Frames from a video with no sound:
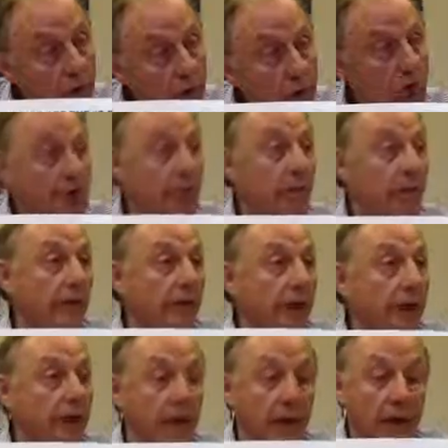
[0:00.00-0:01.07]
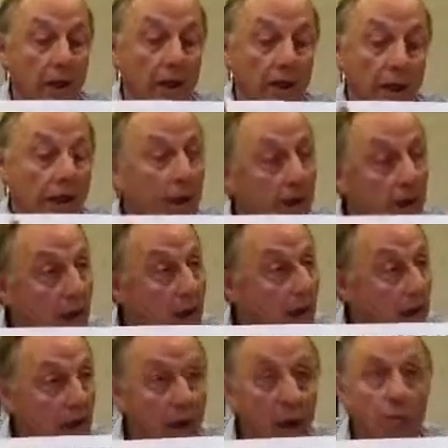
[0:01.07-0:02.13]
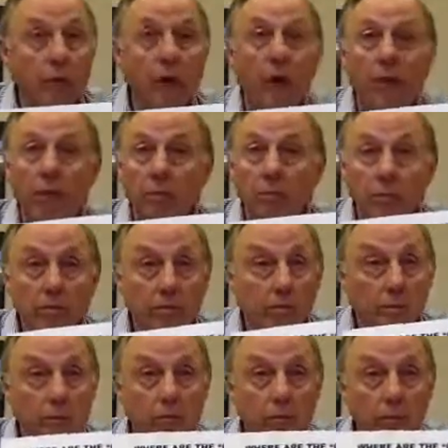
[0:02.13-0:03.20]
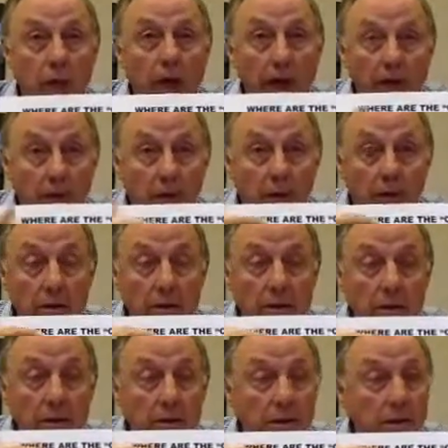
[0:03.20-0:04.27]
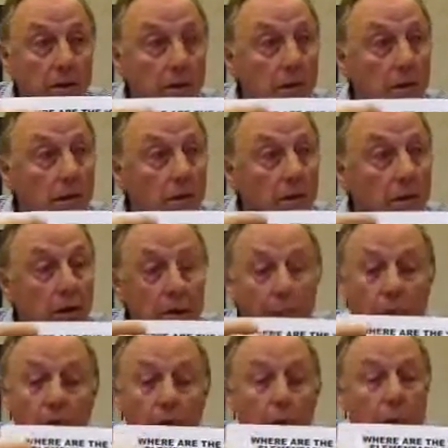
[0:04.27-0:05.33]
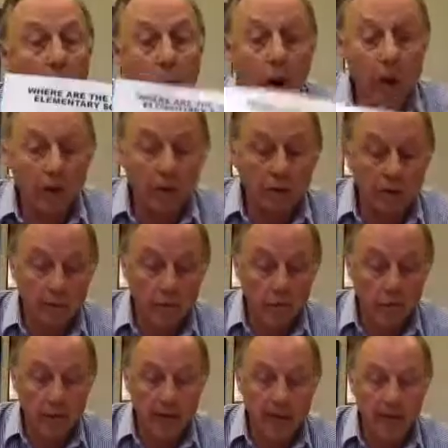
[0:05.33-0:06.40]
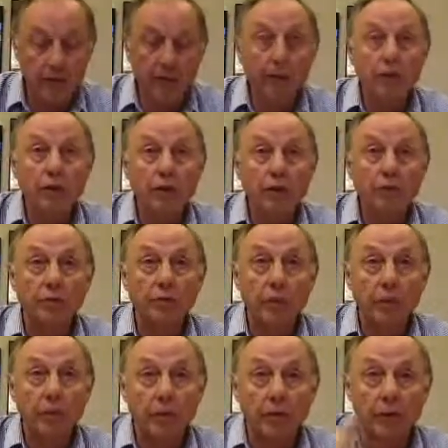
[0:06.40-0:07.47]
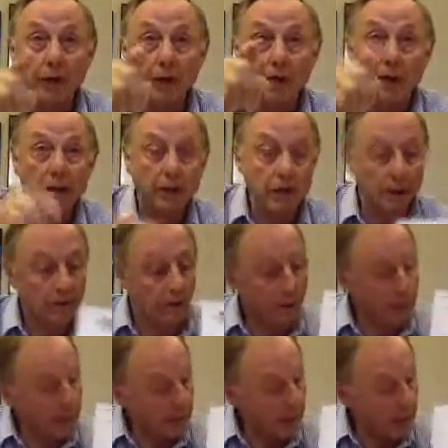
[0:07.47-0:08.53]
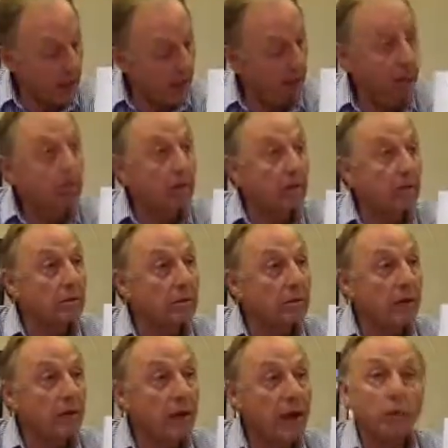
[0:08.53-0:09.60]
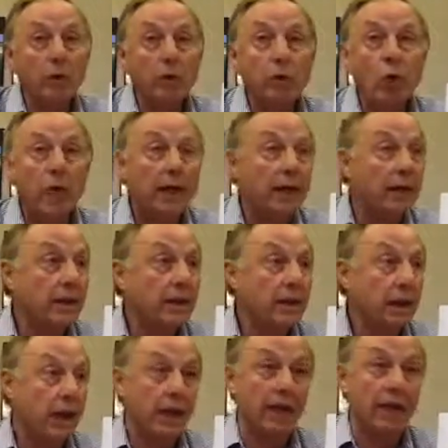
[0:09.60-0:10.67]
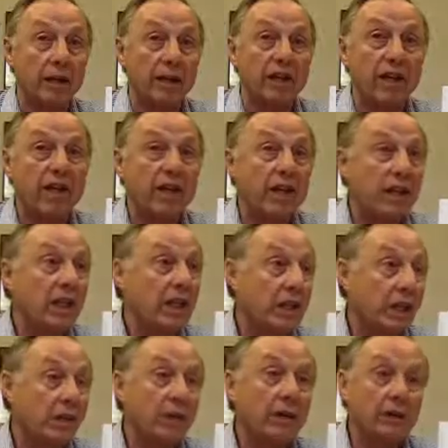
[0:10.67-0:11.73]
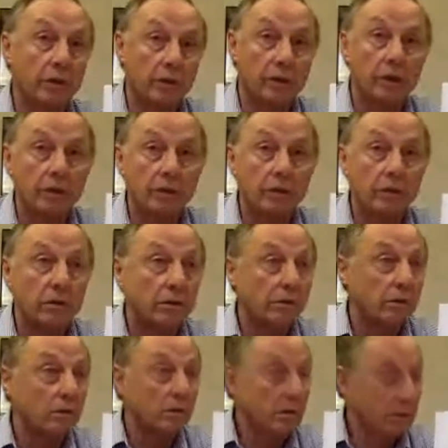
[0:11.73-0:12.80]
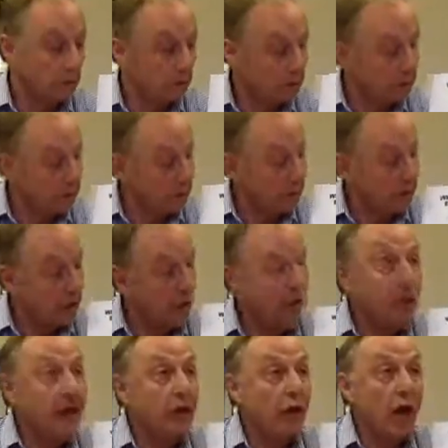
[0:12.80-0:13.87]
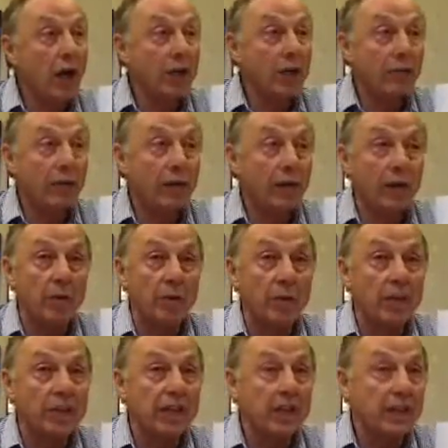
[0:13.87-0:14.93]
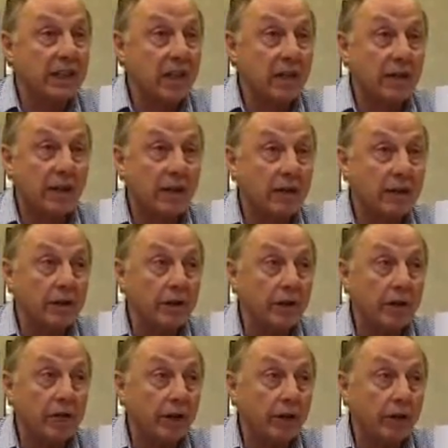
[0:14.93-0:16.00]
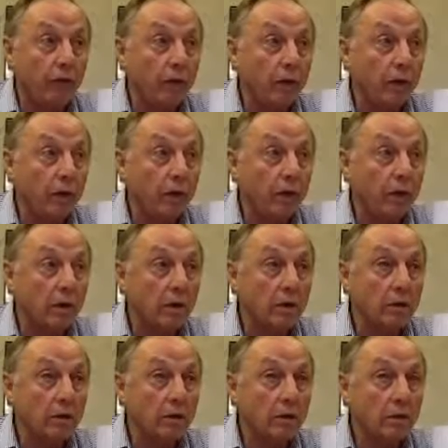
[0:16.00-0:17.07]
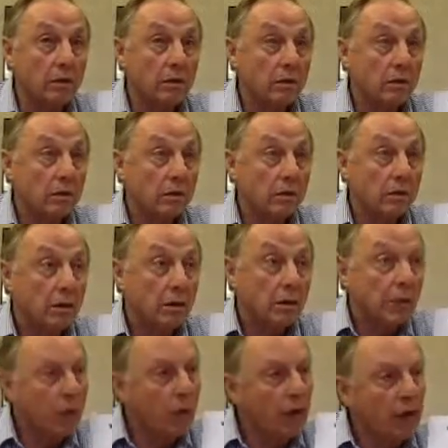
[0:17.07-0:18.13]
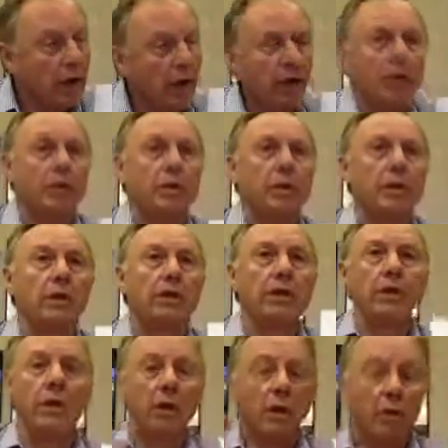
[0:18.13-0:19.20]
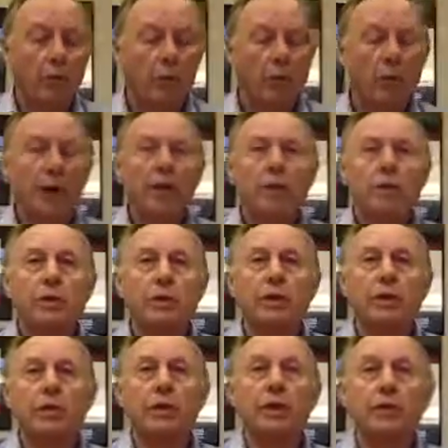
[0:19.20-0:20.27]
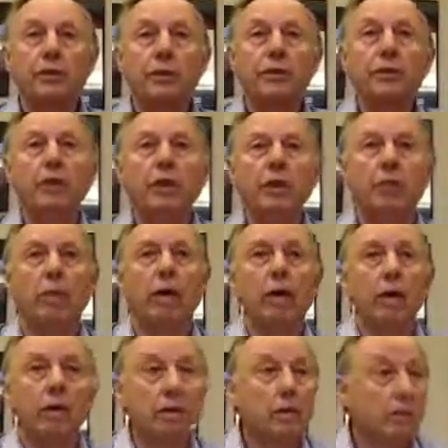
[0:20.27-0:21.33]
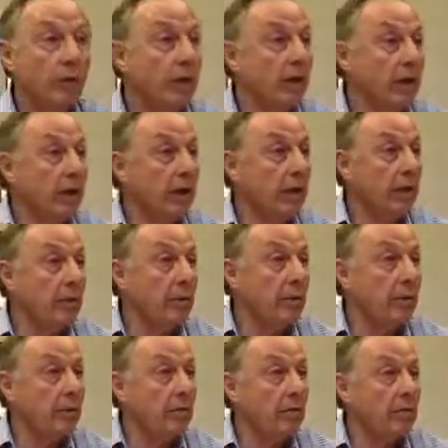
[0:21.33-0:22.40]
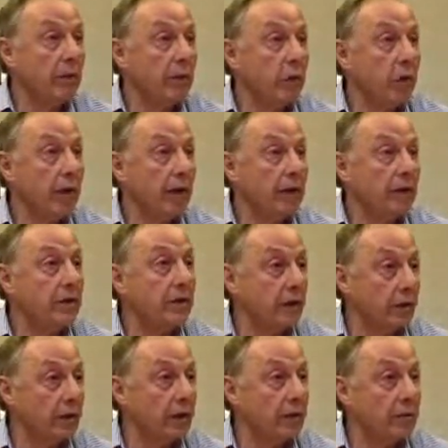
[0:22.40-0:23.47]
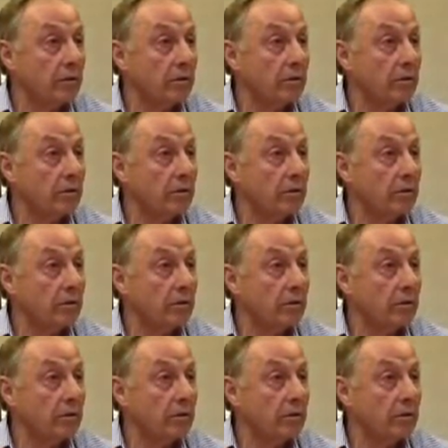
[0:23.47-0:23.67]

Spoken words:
schools have been failing. These are our brown and black schools. We're proud when we have a newspaper release from Sanibel, #1 in the state 1,700 schools. Nobody talks about number 1,674. Now, what are other school districts doing about this? Well, let me tell you about what Milwaukee's doing with it.